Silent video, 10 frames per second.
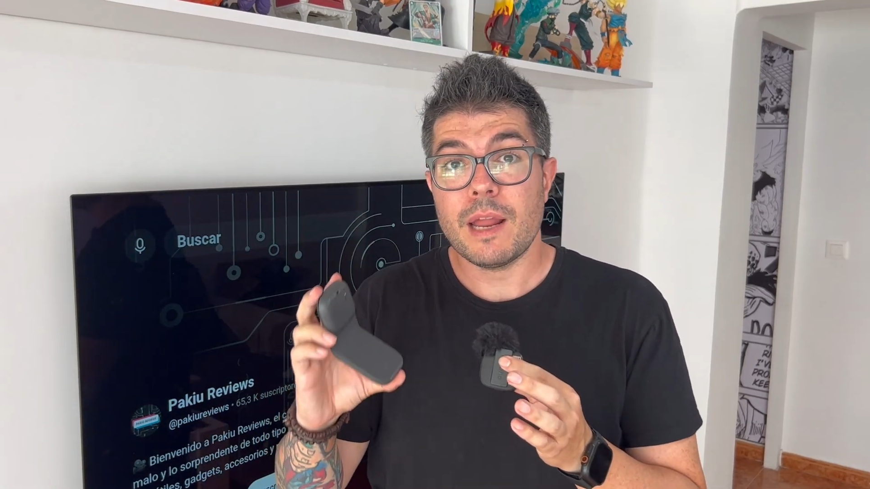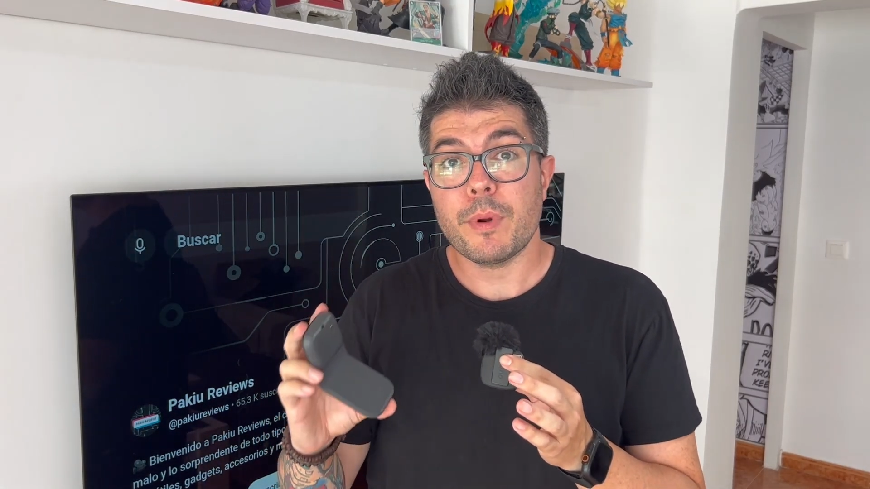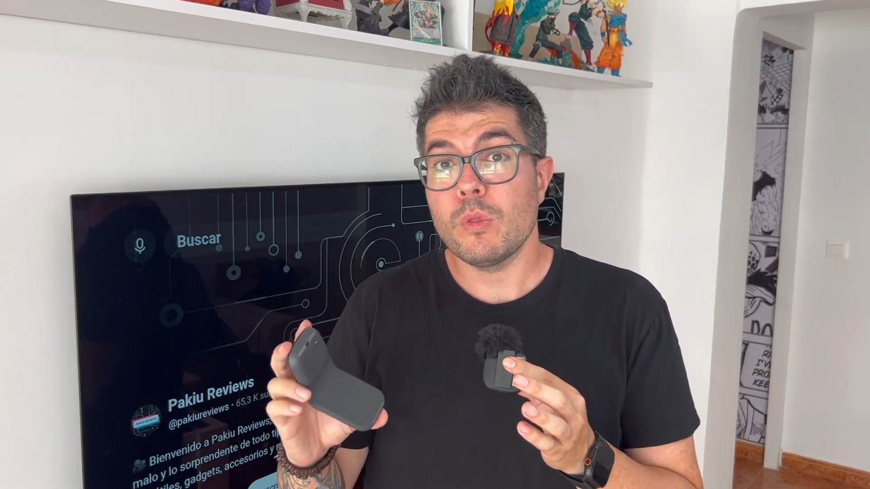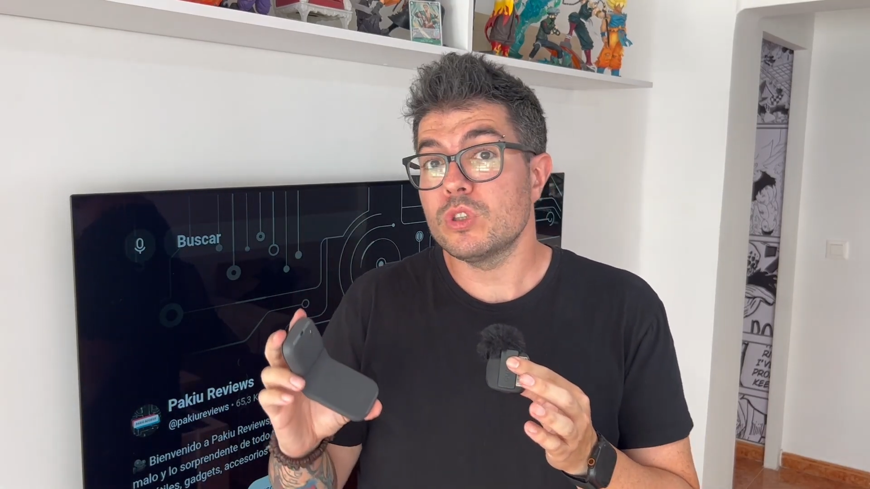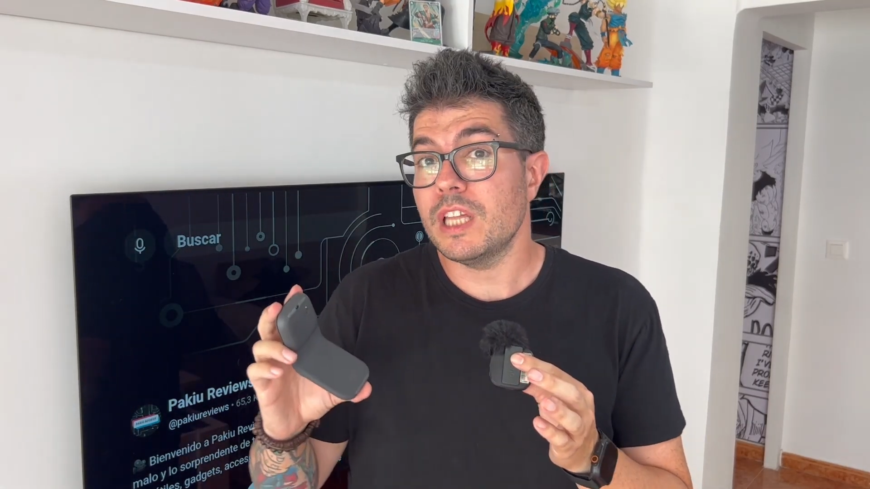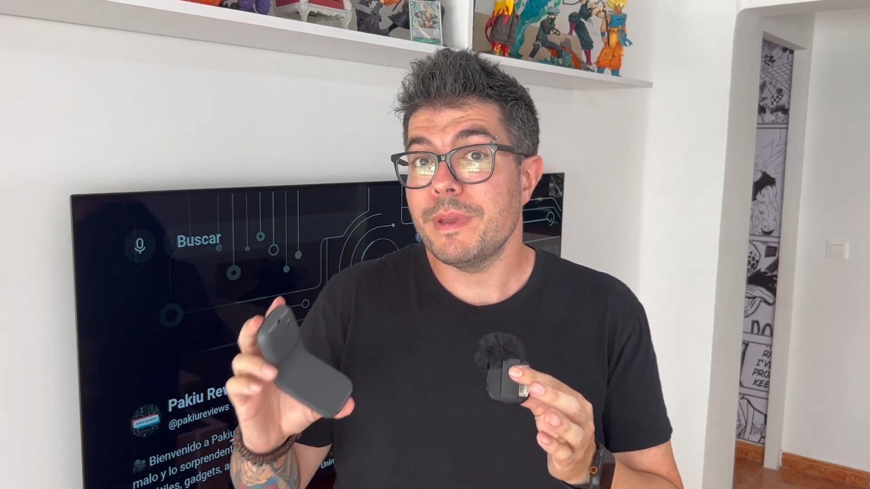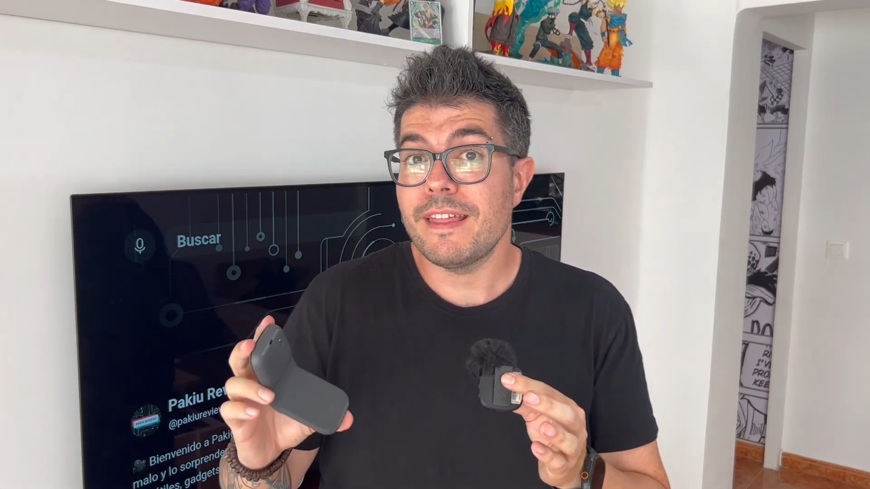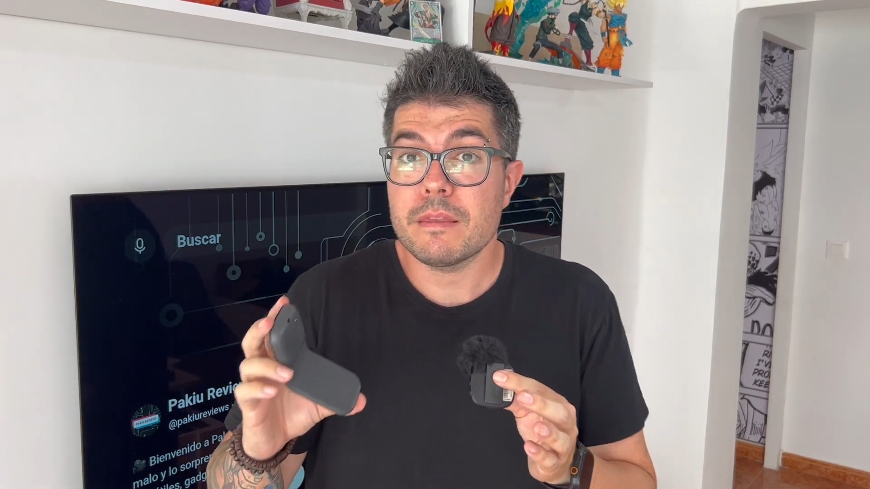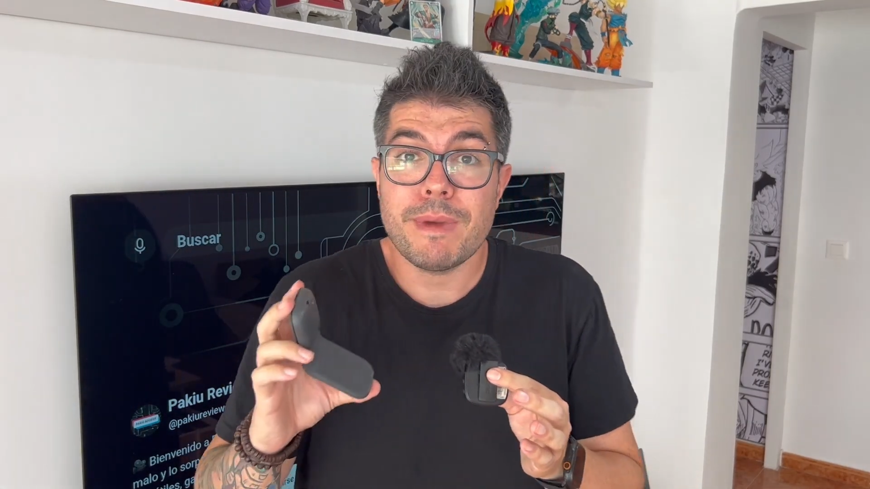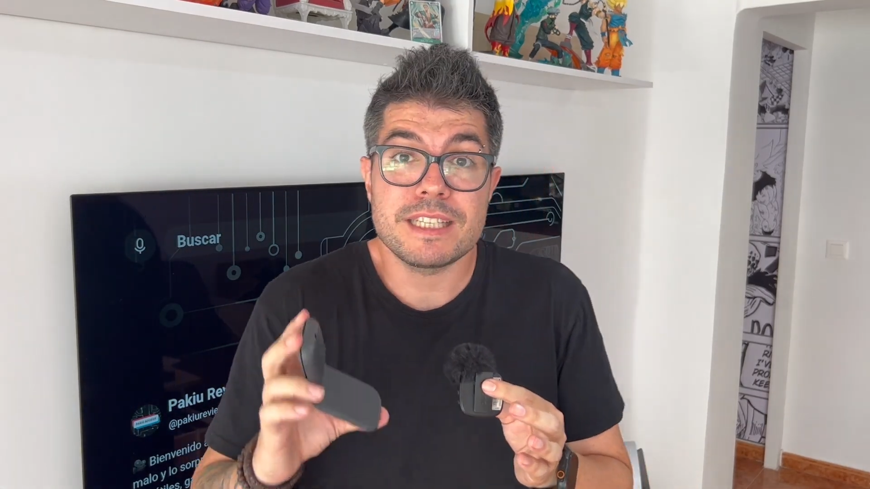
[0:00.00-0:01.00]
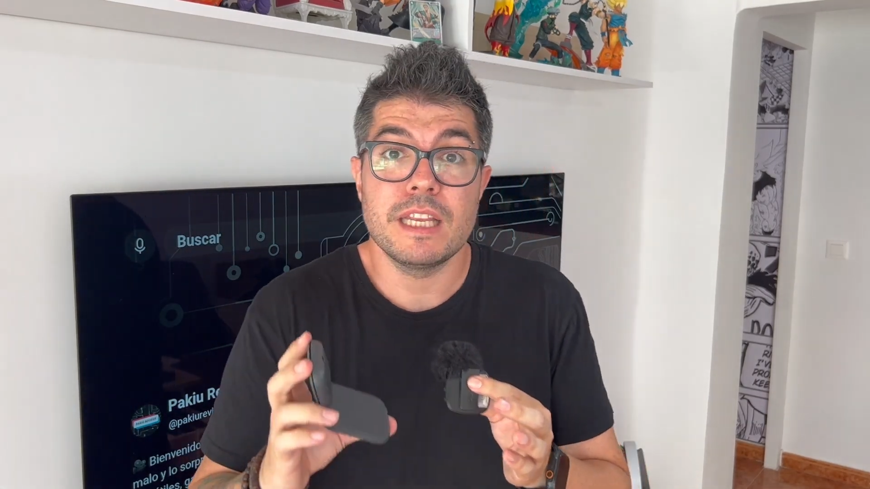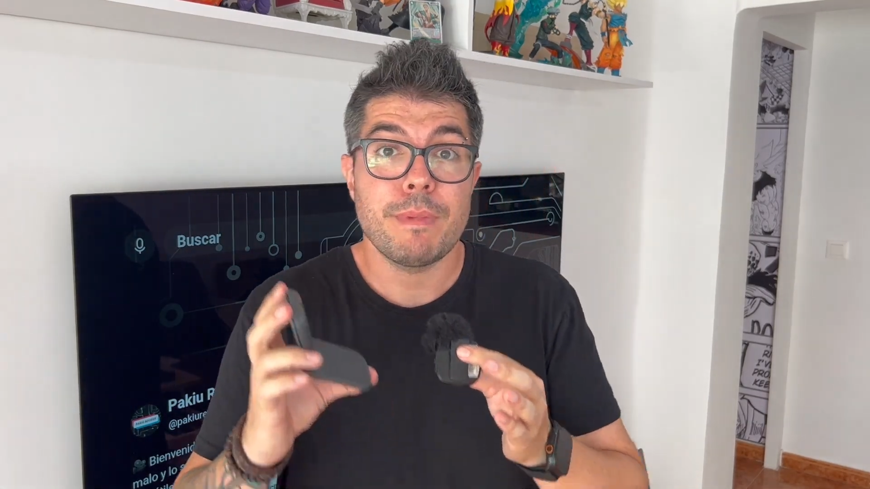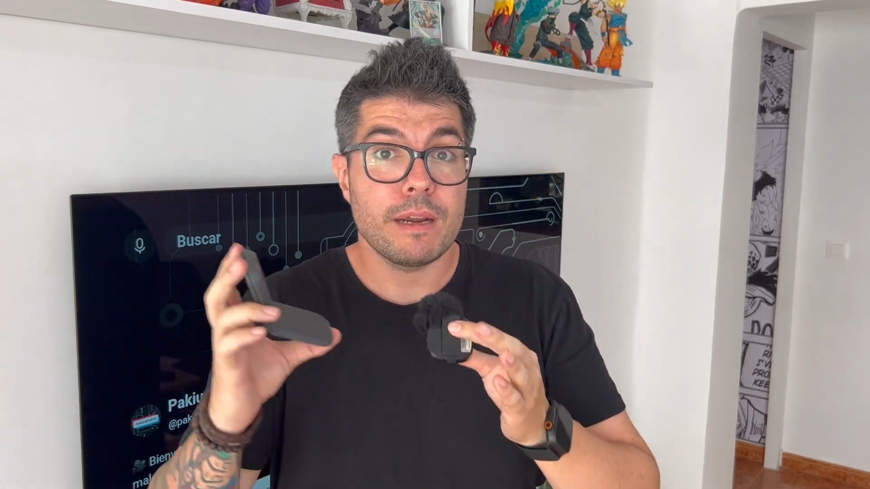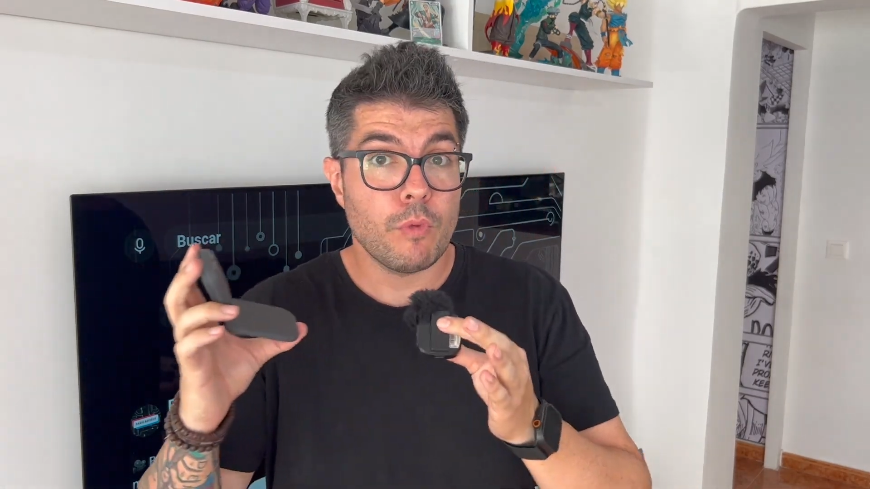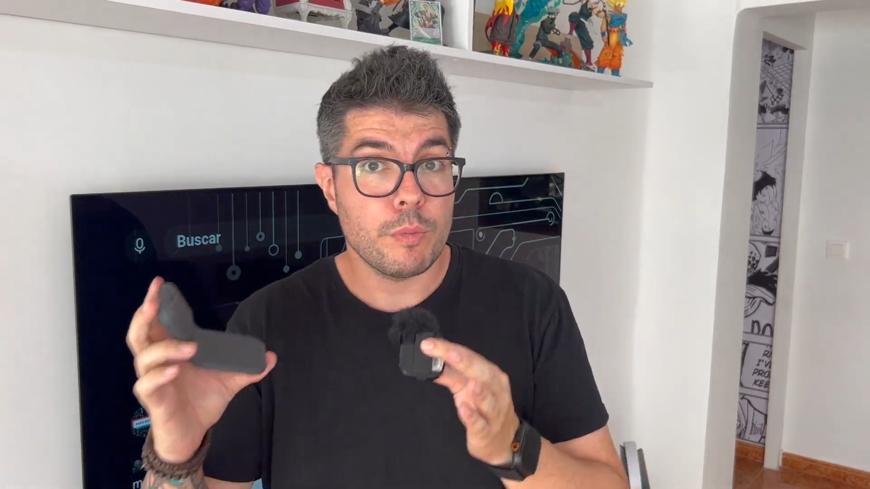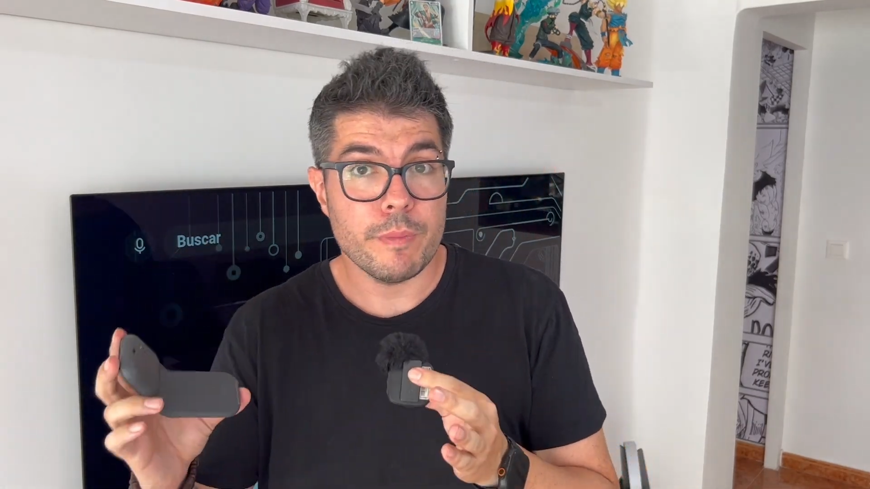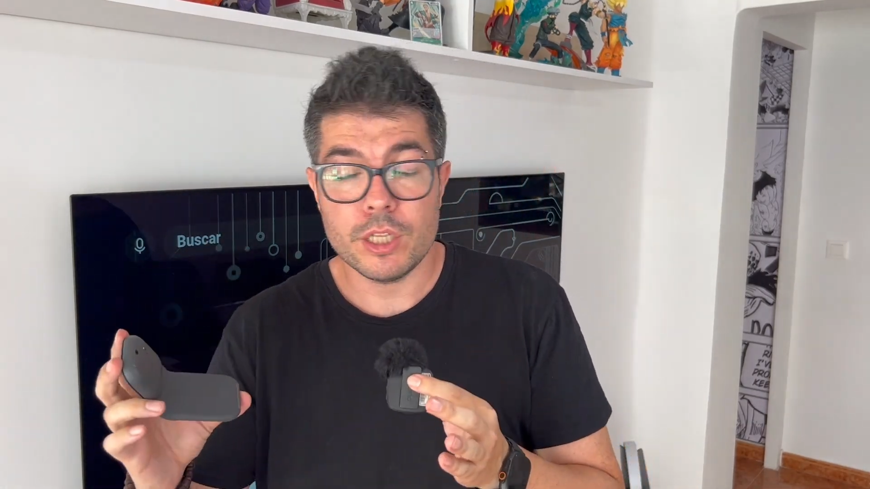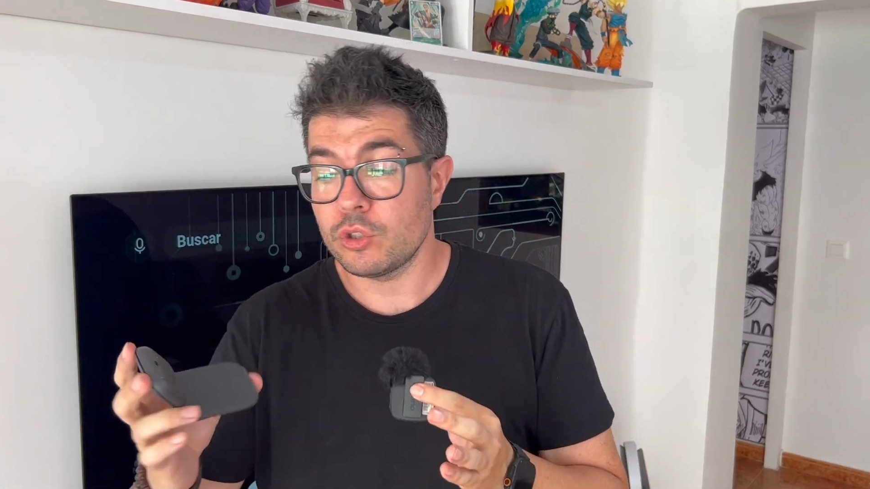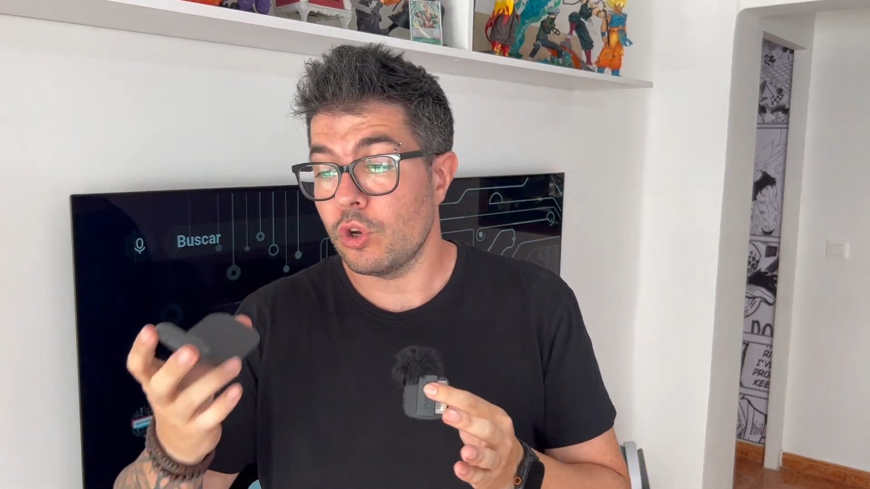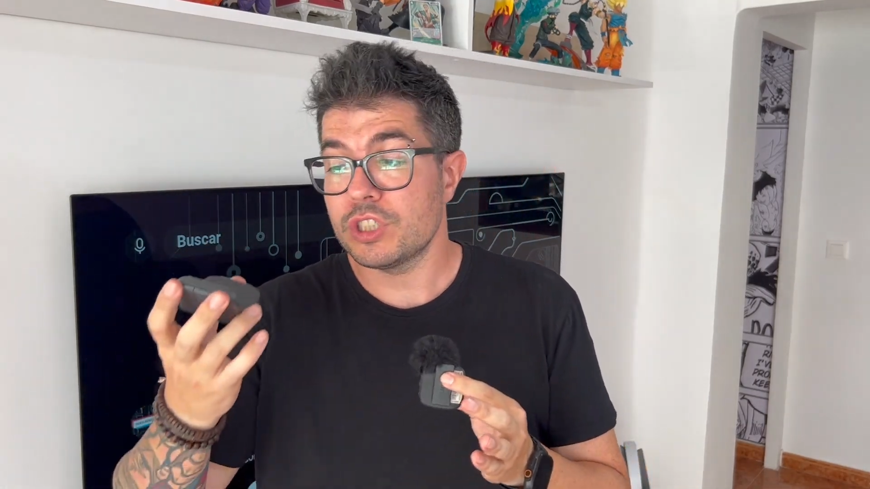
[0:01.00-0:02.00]
maximum productivity on the
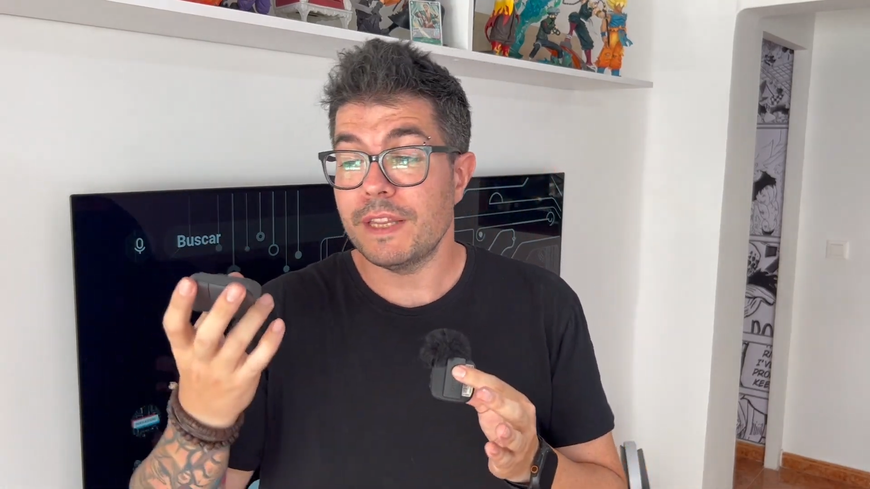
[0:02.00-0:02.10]
go